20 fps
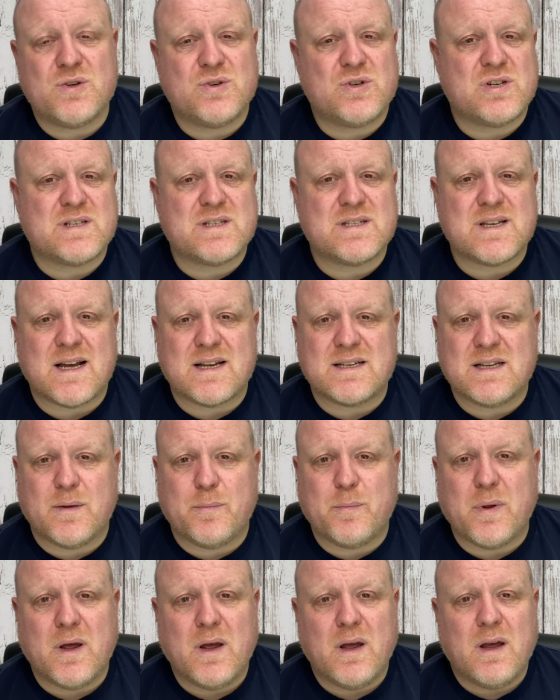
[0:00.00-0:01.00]
you just set
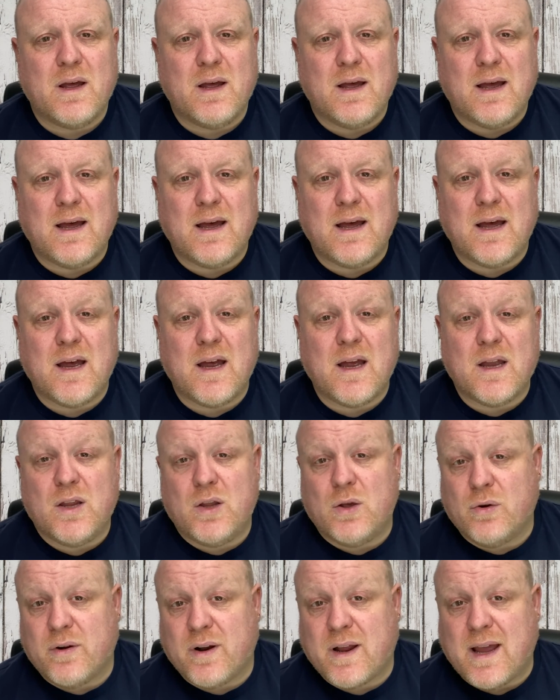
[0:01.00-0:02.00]
up uh,
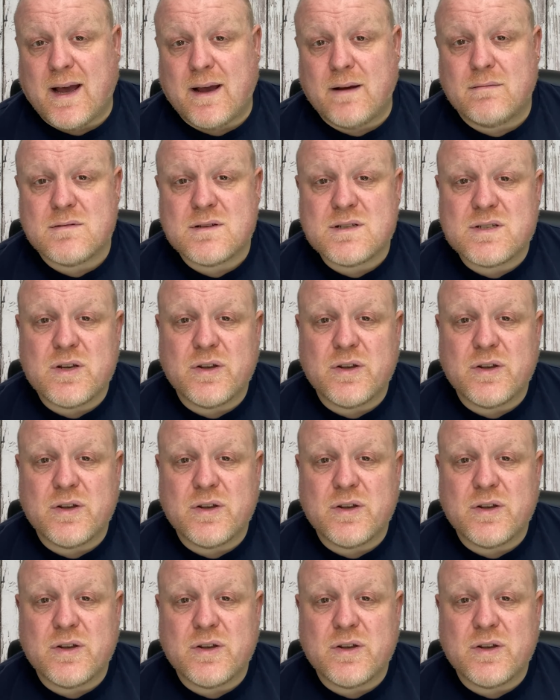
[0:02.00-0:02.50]
your account.